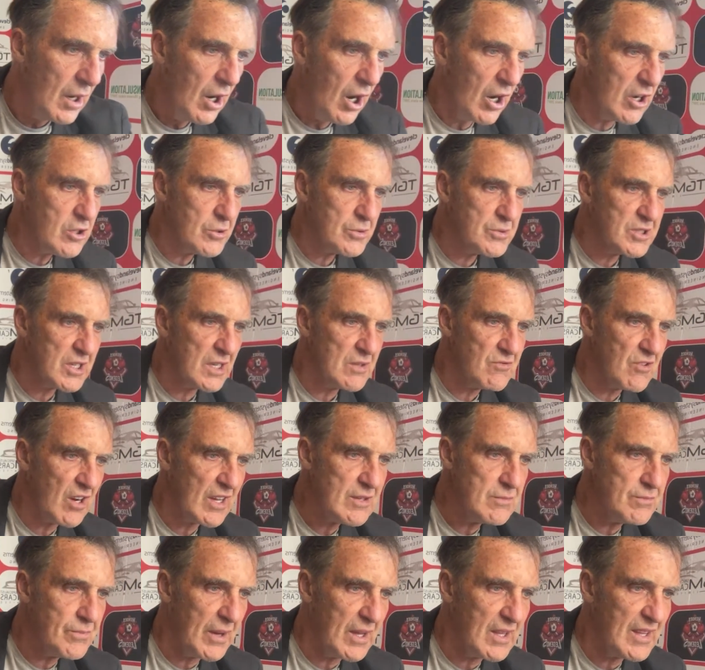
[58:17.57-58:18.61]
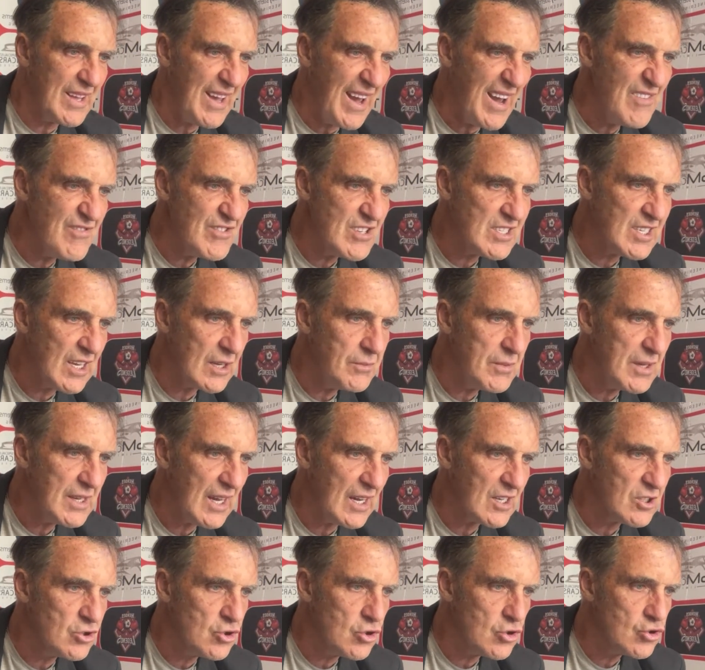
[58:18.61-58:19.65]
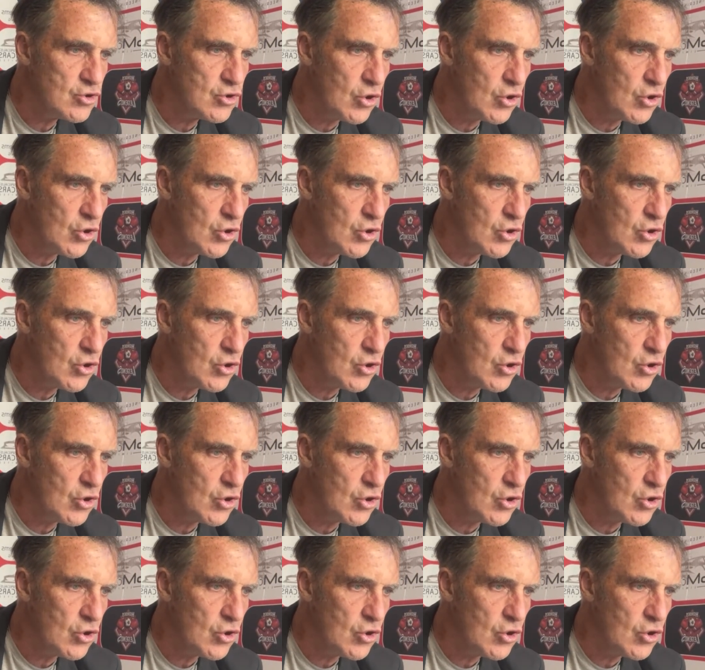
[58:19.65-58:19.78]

100% right, Bernie. Every time we get a good